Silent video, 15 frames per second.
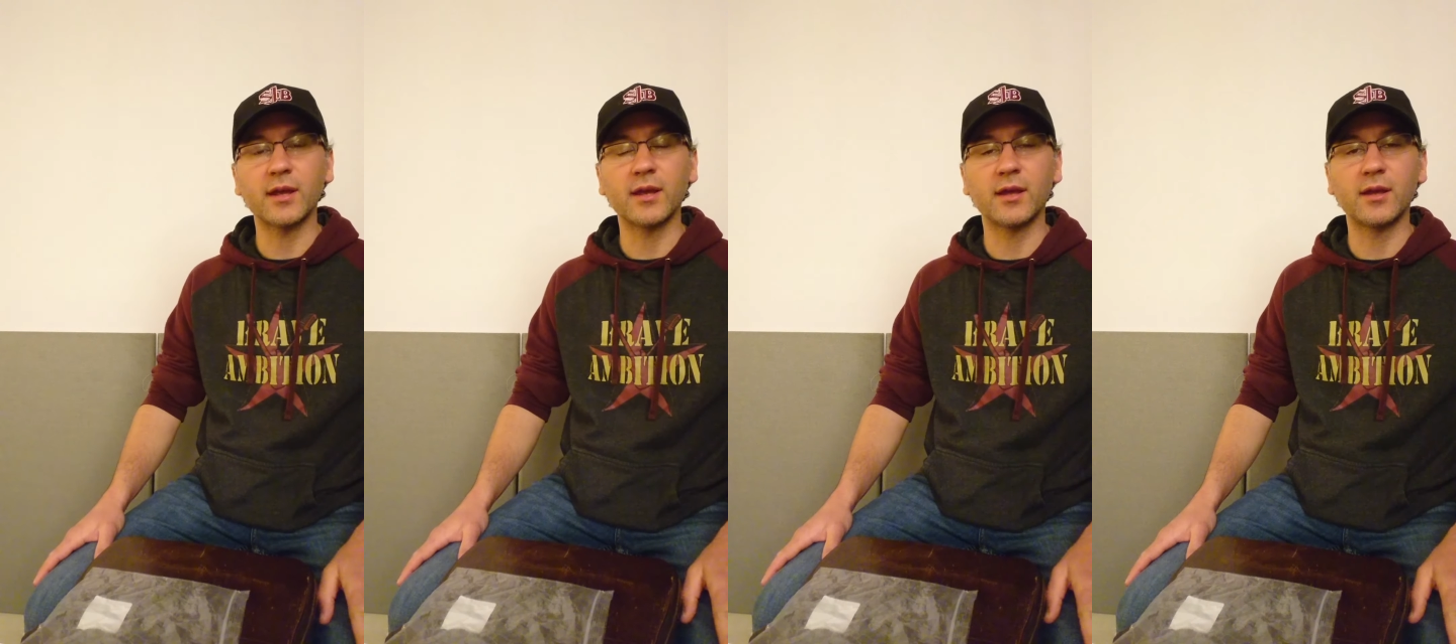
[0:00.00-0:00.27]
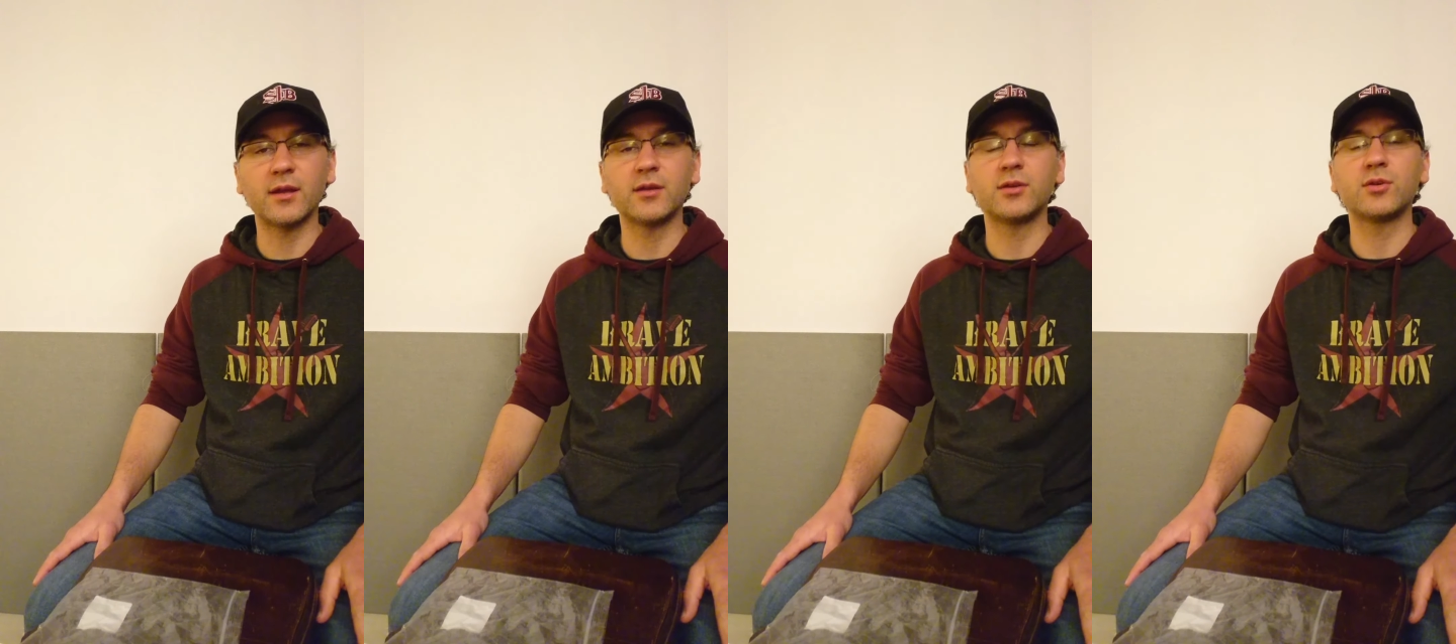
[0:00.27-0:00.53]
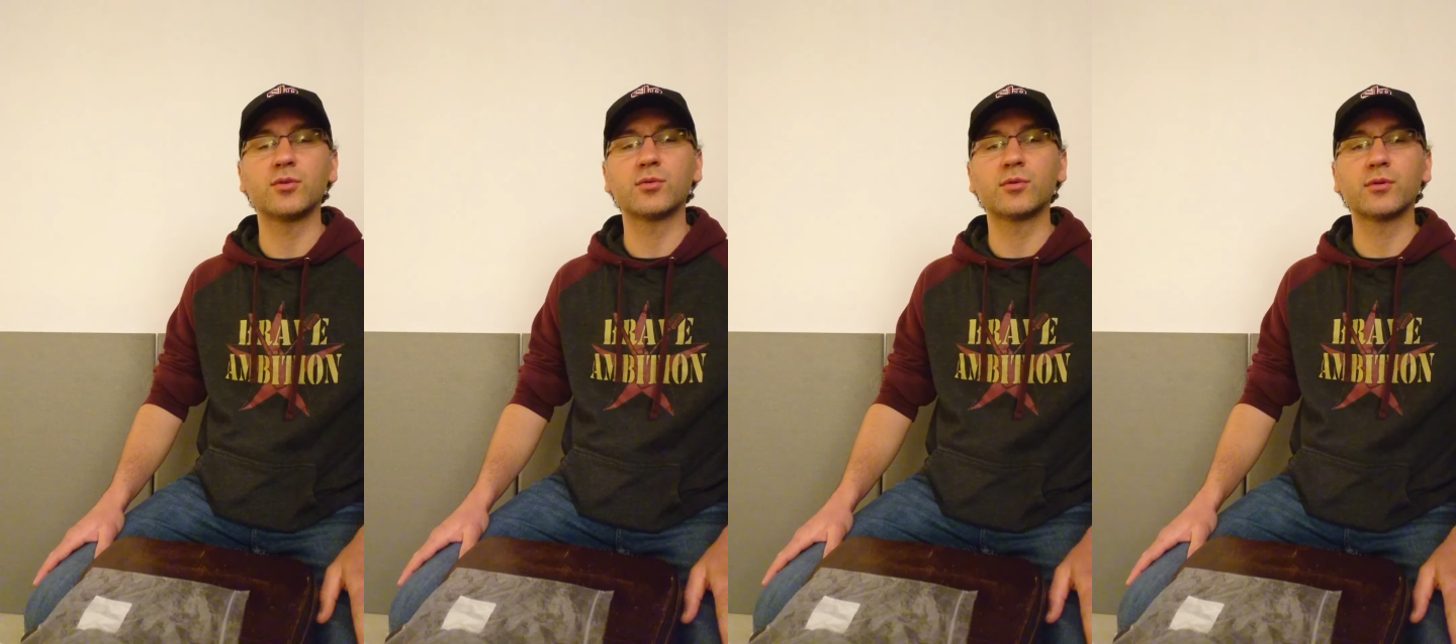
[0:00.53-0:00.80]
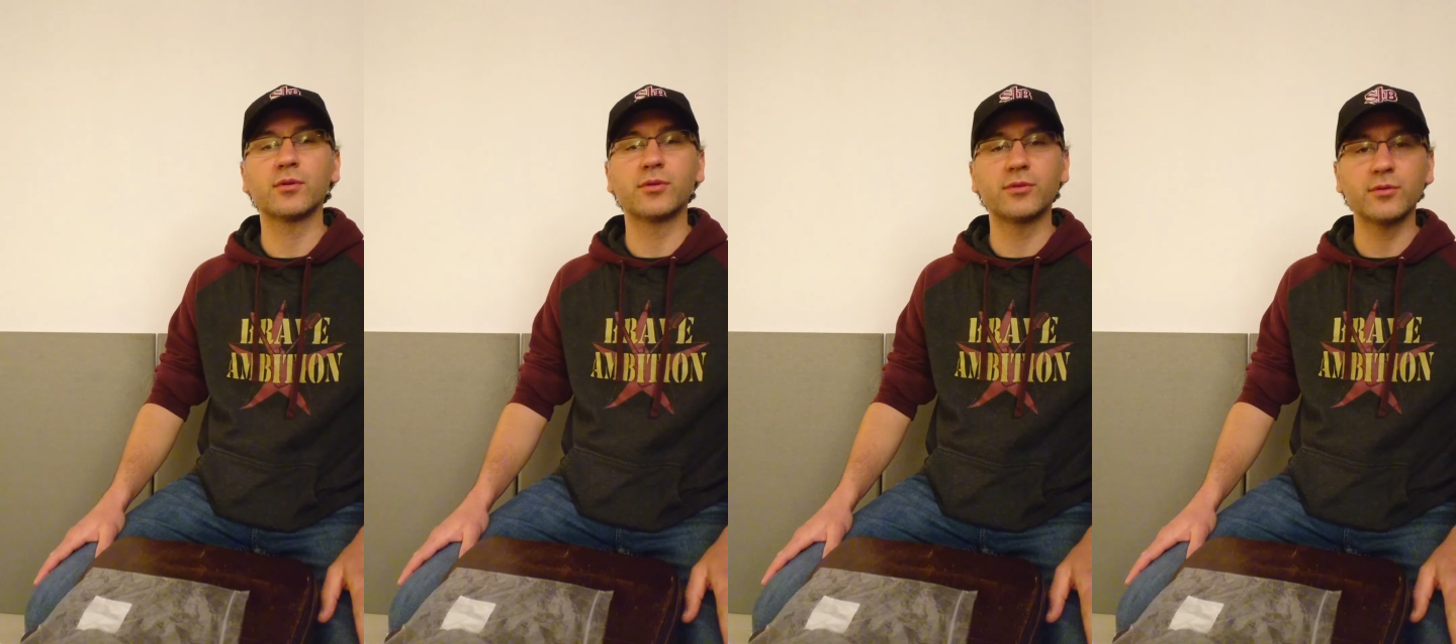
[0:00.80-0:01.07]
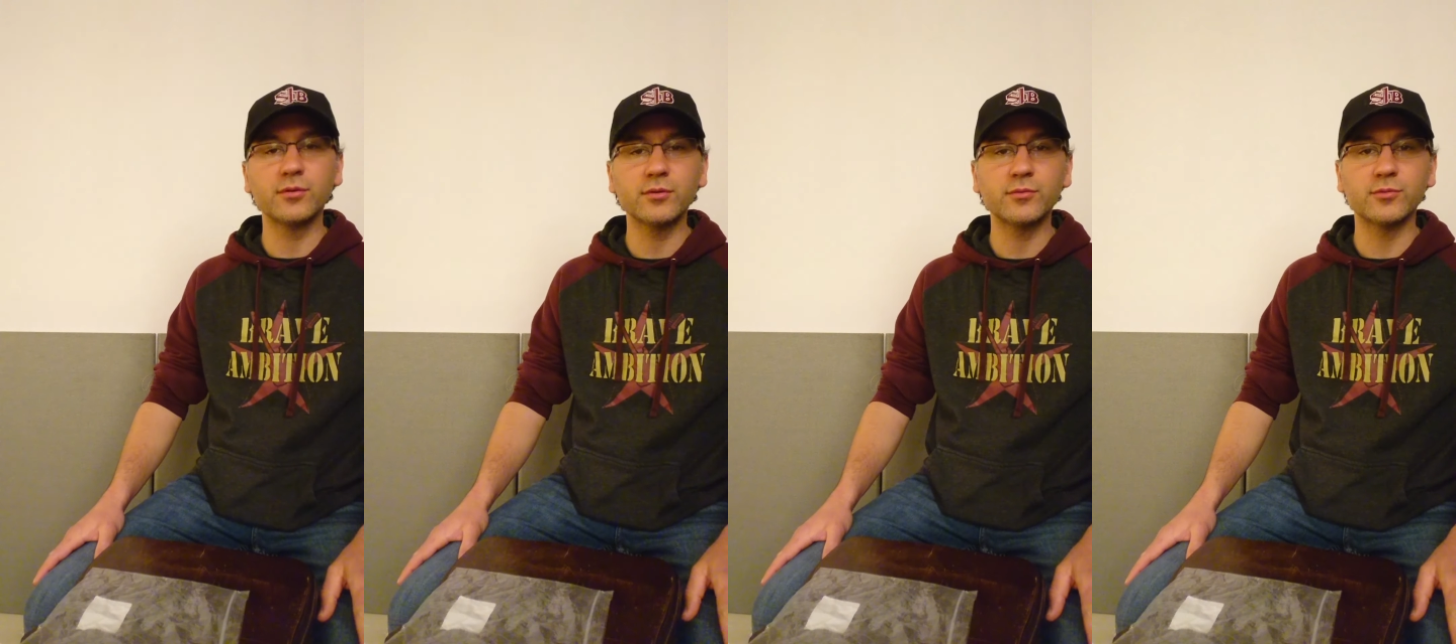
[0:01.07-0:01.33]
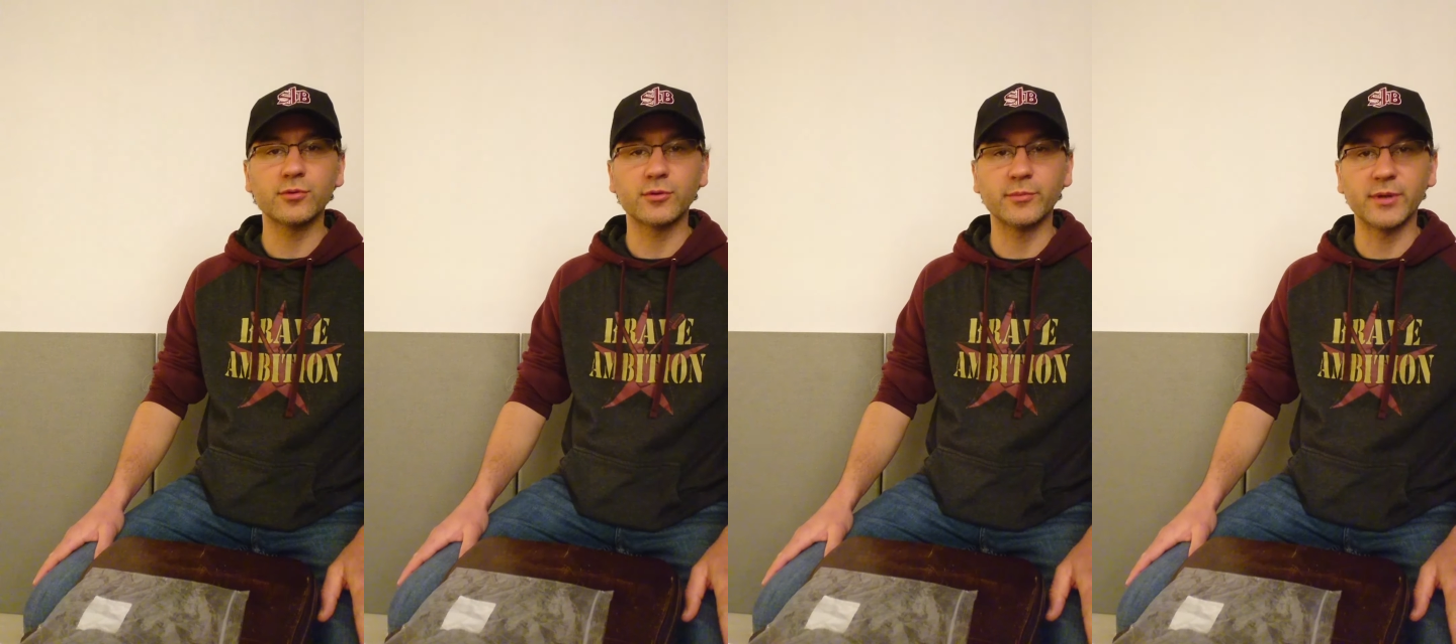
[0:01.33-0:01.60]
and your third
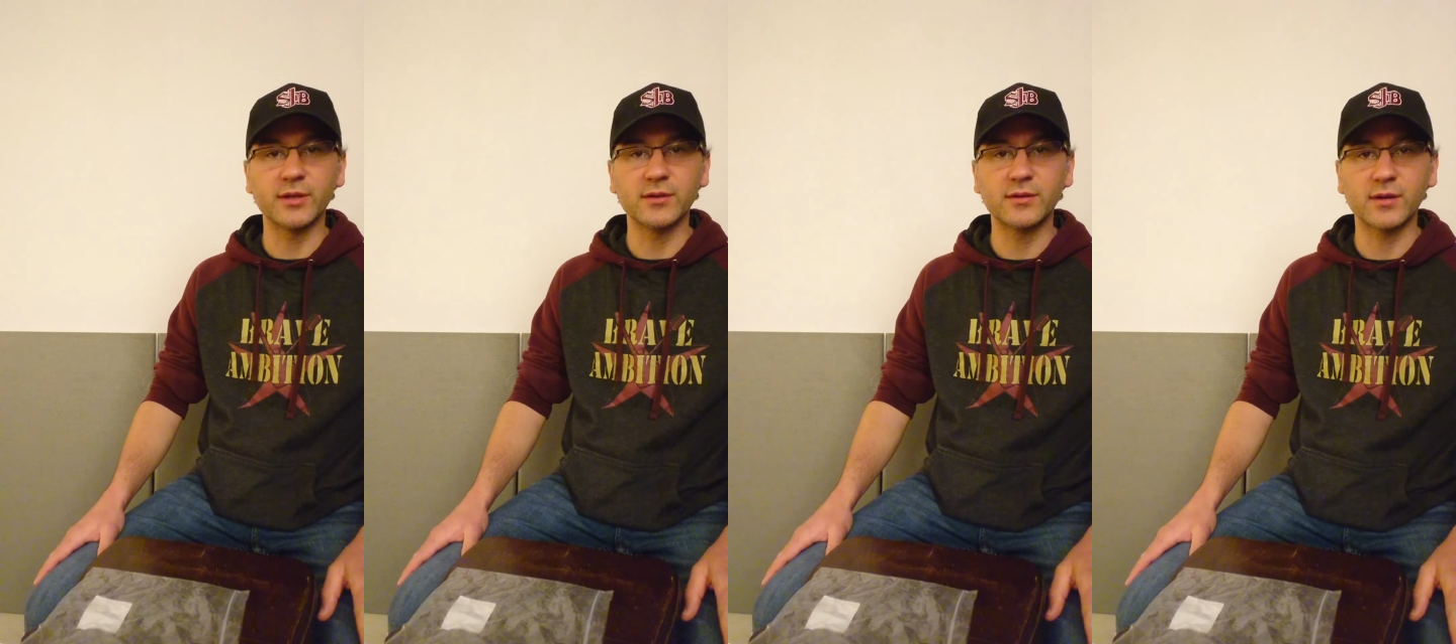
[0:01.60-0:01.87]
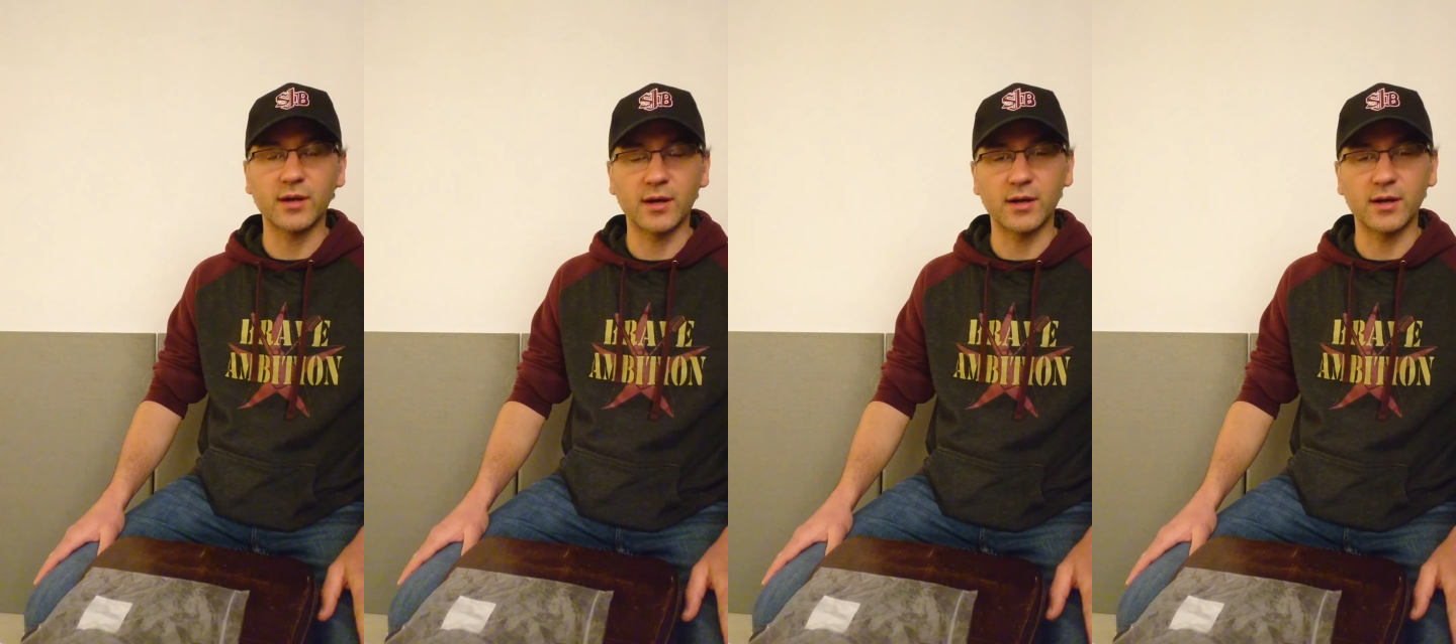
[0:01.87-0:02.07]
rudiment,